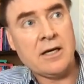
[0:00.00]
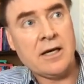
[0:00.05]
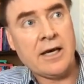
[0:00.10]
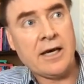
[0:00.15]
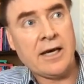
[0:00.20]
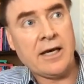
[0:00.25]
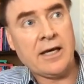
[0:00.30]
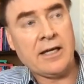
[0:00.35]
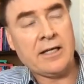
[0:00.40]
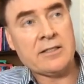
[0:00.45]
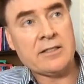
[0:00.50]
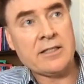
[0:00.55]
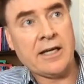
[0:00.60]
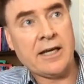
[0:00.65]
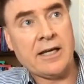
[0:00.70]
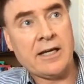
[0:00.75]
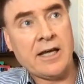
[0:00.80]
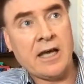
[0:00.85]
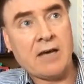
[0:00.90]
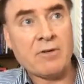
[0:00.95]
and
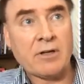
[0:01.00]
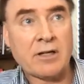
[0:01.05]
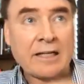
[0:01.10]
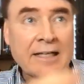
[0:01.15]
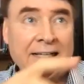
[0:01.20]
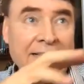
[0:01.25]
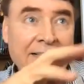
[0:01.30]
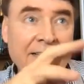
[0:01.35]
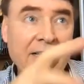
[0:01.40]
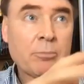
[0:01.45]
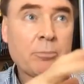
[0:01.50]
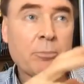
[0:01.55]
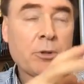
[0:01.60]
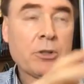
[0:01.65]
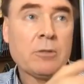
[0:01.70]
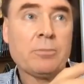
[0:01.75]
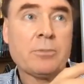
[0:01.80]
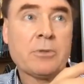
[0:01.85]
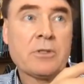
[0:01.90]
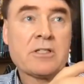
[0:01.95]
have a clear
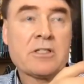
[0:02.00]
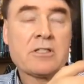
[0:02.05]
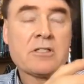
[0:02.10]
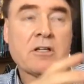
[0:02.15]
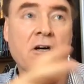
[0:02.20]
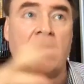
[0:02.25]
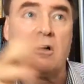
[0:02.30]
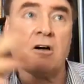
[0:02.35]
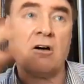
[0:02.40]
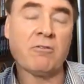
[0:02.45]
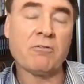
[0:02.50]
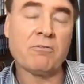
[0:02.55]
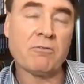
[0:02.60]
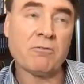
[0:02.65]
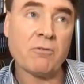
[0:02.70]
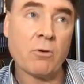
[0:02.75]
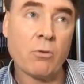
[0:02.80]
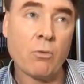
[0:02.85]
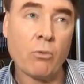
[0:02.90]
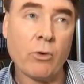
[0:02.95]
purpose of
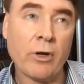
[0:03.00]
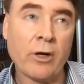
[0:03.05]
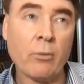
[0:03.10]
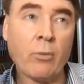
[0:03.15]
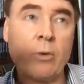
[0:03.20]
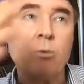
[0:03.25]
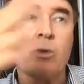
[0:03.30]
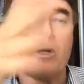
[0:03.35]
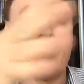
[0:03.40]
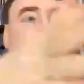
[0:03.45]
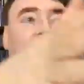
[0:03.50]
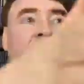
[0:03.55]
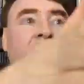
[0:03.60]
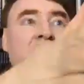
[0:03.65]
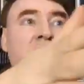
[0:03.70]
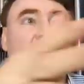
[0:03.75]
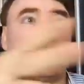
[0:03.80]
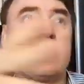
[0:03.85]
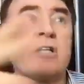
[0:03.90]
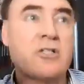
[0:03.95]
where we want to
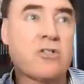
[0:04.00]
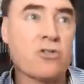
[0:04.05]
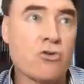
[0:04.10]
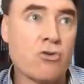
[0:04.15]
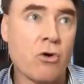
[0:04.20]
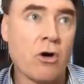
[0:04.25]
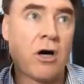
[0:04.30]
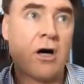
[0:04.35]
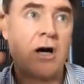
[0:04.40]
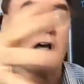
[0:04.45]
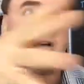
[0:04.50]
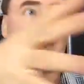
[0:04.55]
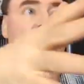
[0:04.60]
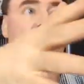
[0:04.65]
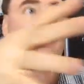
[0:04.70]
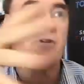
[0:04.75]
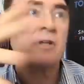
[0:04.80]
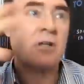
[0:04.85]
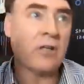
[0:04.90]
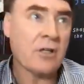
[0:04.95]
actually drive.
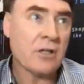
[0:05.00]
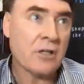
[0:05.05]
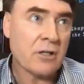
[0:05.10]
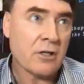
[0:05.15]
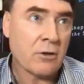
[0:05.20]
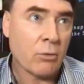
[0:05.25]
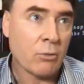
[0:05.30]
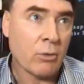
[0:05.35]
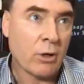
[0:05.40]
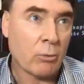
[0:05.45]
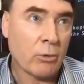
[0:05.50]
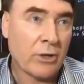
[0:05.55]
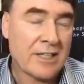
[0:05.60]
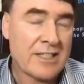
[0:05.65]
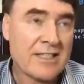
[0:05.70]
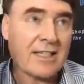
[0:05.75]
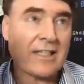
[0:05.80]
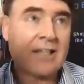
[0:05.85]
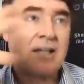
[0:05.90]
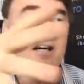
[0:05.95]
What is
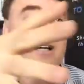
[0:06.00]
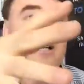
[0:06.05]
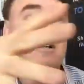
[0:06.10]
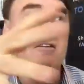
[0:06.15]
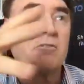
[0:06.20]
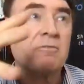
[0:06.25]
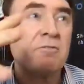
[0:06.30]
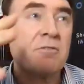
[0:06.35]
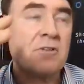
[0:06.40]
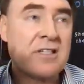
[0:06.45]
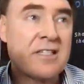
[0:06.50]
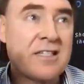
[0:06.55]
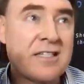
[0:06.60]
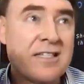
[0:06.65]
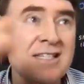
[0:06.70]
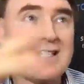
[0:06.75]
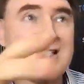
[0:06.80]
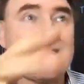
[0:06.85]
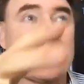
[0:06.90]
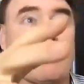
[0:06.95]
the kind of
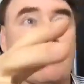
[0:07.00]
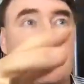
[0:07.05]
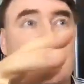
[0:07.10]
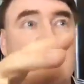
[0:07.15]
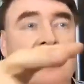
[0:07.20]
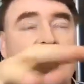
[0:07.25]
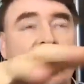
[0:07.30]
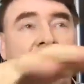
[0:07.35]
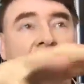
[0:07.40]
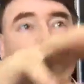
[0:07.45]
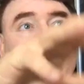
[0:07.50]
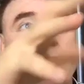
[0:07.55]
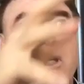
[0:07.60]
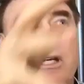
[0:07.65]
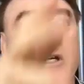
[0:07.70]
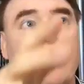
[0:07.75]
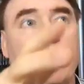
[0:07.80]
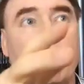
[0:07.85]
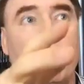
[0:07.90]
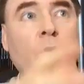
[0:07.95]
systems that we
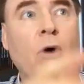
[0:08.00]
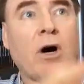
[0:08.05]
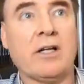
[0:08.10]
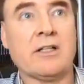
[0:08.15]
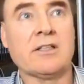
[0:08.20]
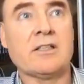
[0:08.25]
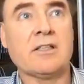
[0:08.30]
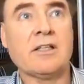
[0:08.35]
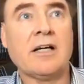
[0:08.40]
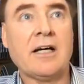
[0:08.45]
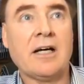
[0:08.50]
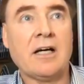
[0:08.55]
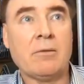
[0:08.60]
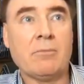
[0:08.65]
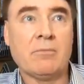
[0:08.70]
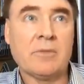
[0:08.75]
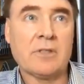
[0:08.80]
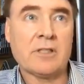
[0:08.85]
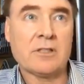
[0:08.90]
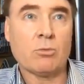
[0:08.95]
want
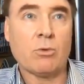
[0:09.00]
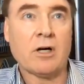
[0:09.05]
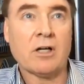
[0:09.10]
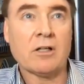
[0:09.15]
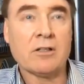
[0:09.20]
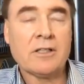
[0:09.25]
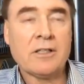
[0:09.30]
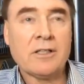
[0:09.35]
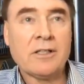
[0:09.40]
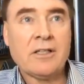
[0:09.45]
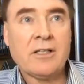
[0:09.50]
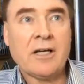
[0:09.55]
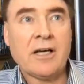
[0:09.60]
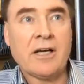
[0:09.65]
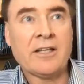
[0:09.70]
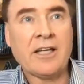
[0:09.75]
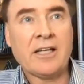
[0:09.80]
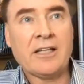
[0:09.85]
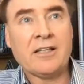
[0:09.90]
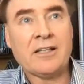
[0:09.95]
as well? And